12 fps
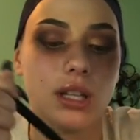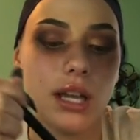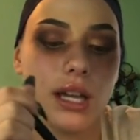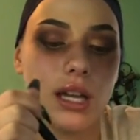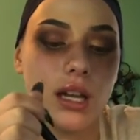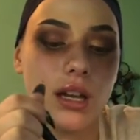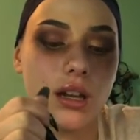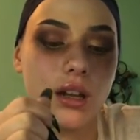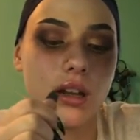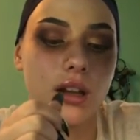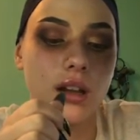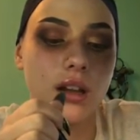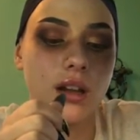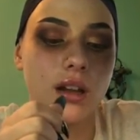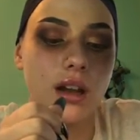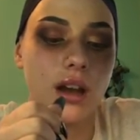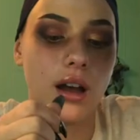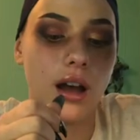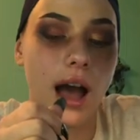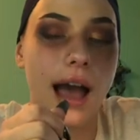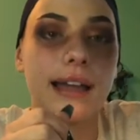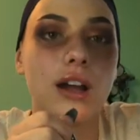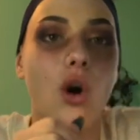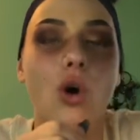Like,
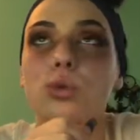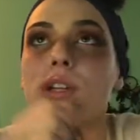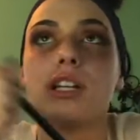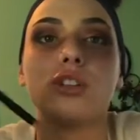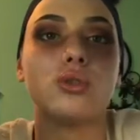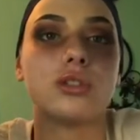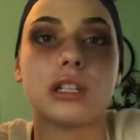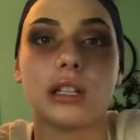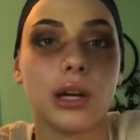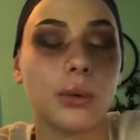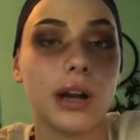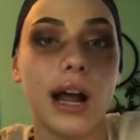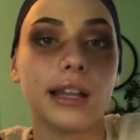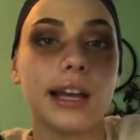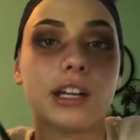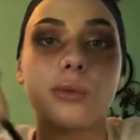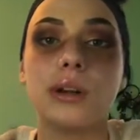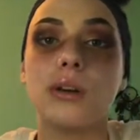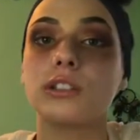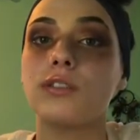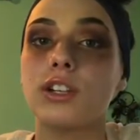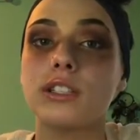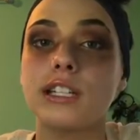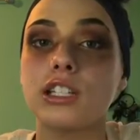I only used liquid eyeliner when I was
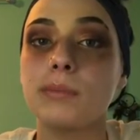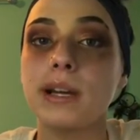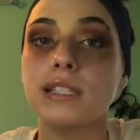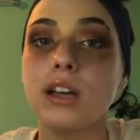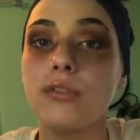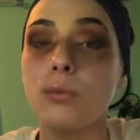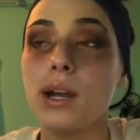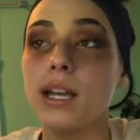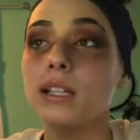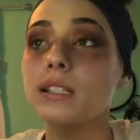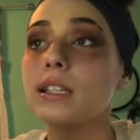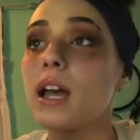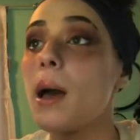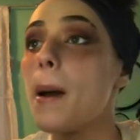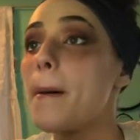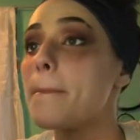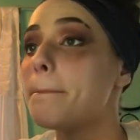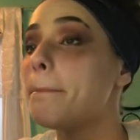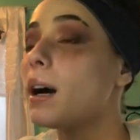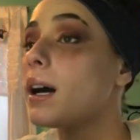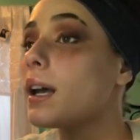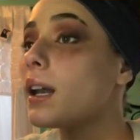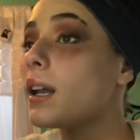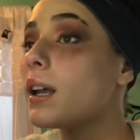first teaching myself wings,
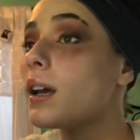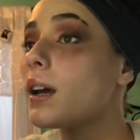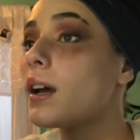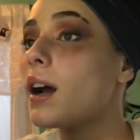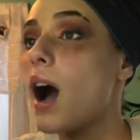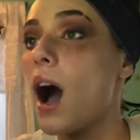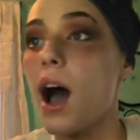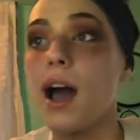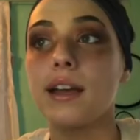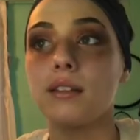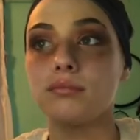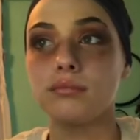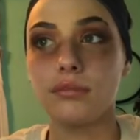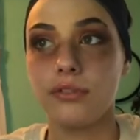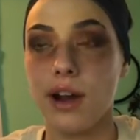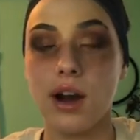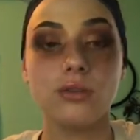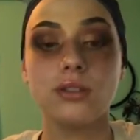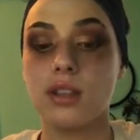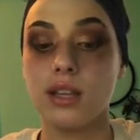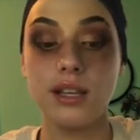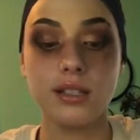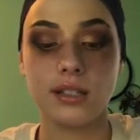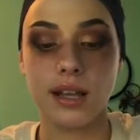but I found
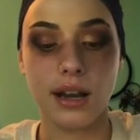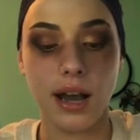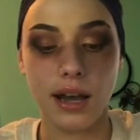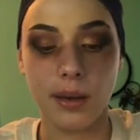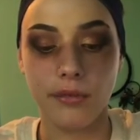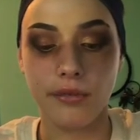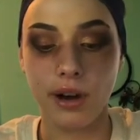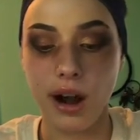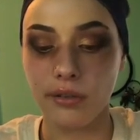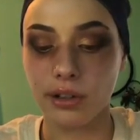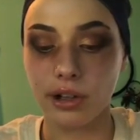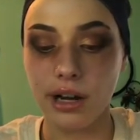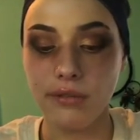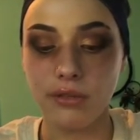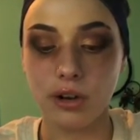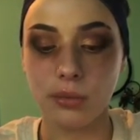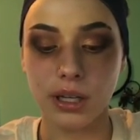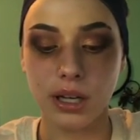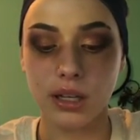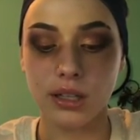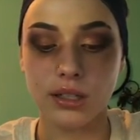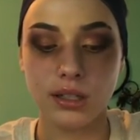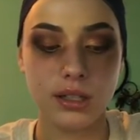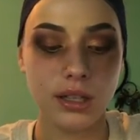this and I am forever grateful
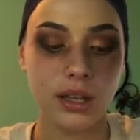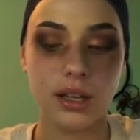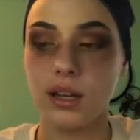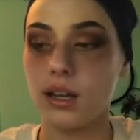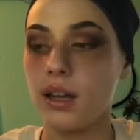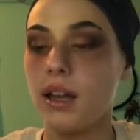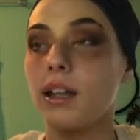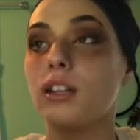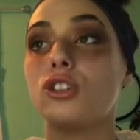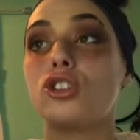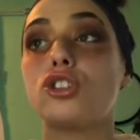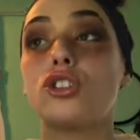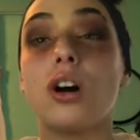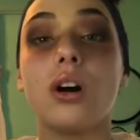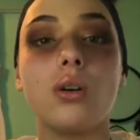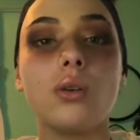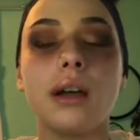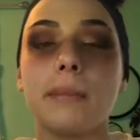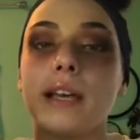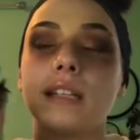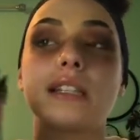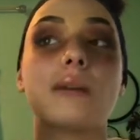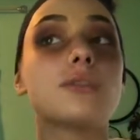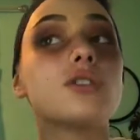because it makes them